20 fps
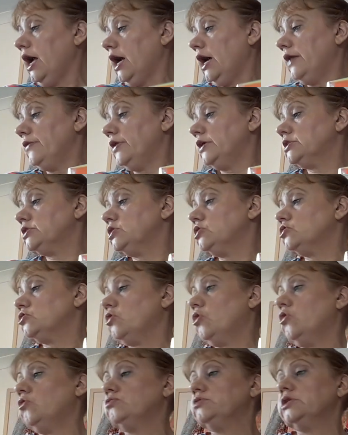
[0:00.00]
And this is
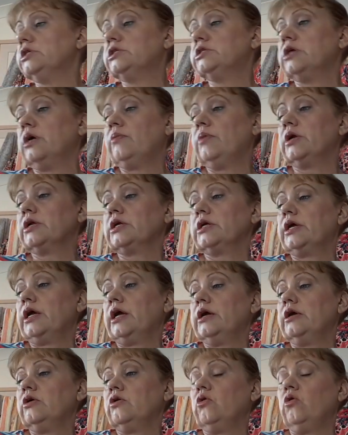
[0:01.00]
called the Summer
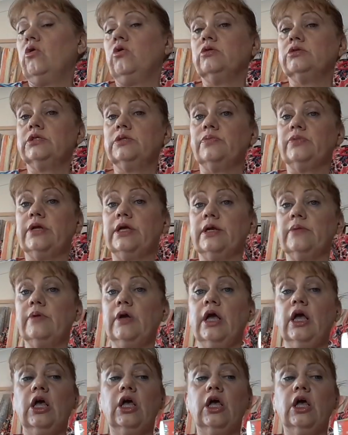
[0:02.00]
Kit Holiday Prep.